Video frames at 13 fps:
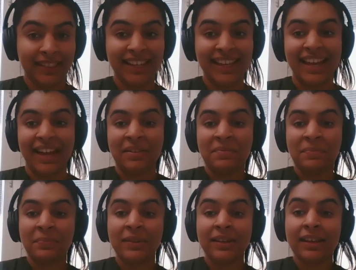Yeah.
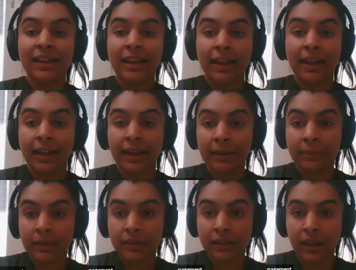
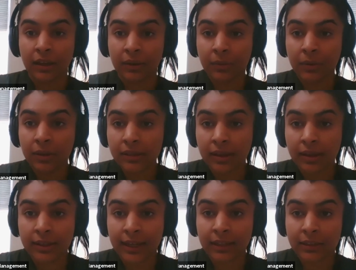So what is our
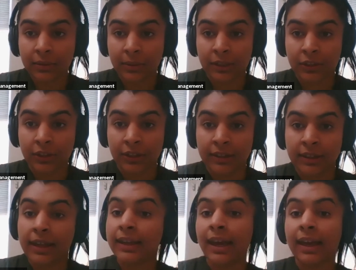next question?
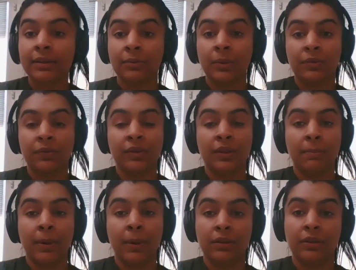Again, one for the
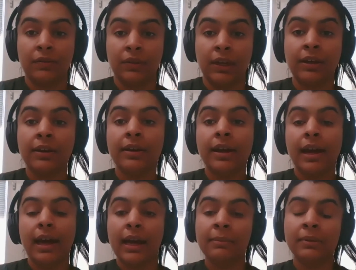both of you.
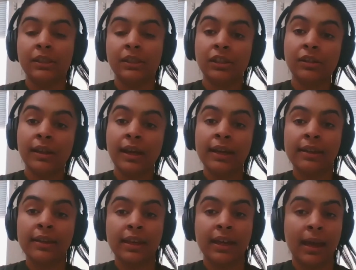Do you like
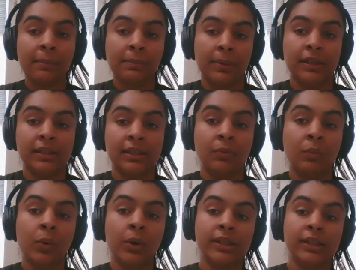the campus and
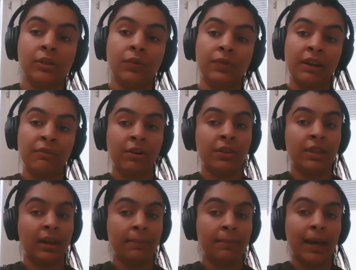what is your favourite
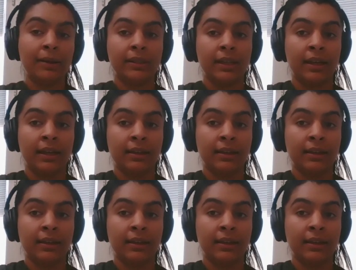thing about it?